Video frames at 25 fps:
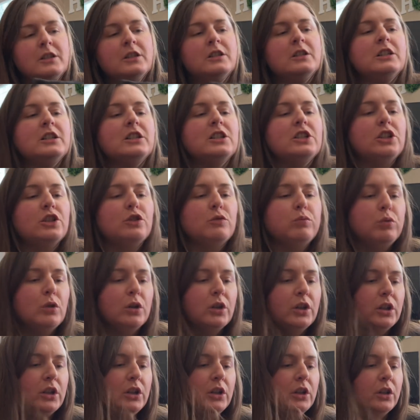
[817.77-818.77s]
I just
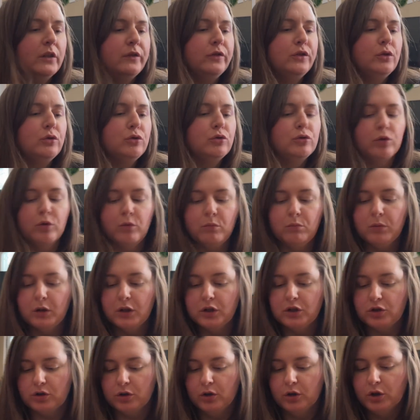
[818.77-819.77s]
want to love you so
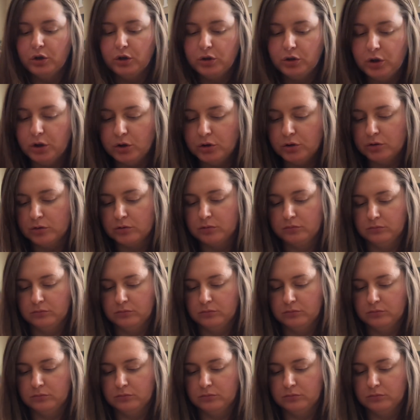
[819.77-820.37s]
much. Yes.